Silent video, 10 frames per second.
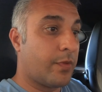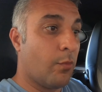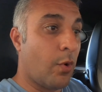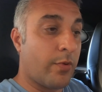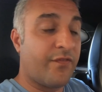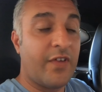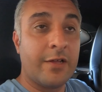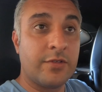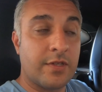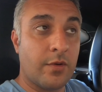what
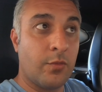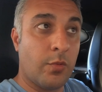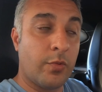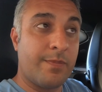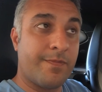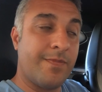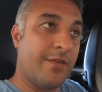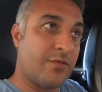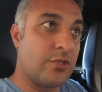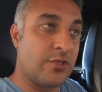we
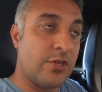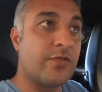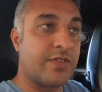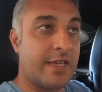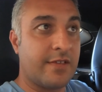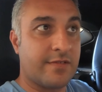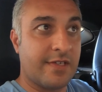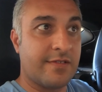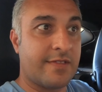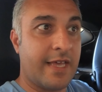have deduced
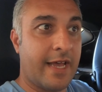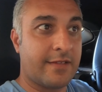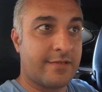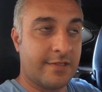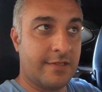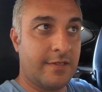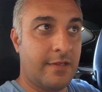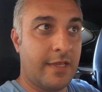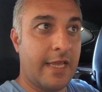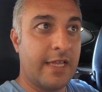is that
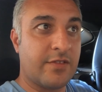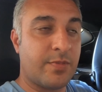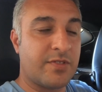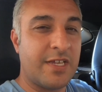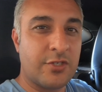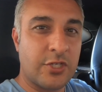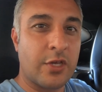it's potentially